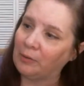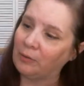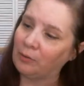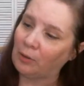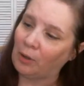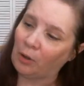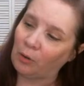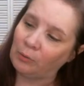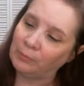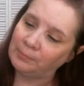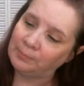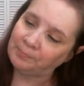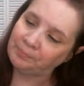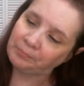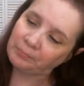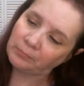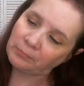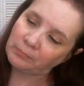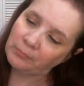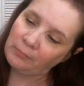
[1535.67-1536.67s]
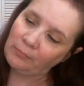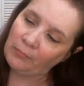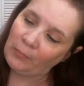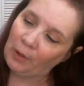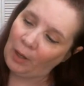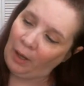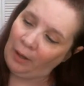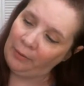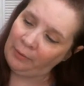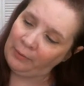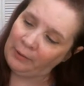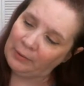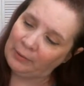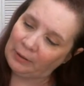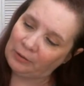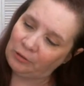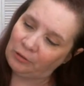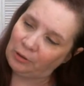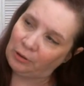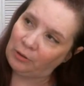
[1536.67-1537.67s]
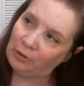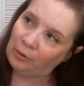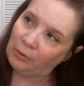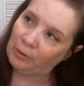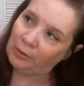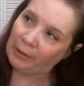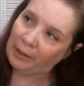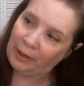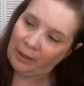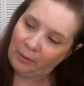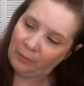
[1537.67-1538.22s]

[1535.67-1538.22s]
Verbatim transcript: So I think that should do okay.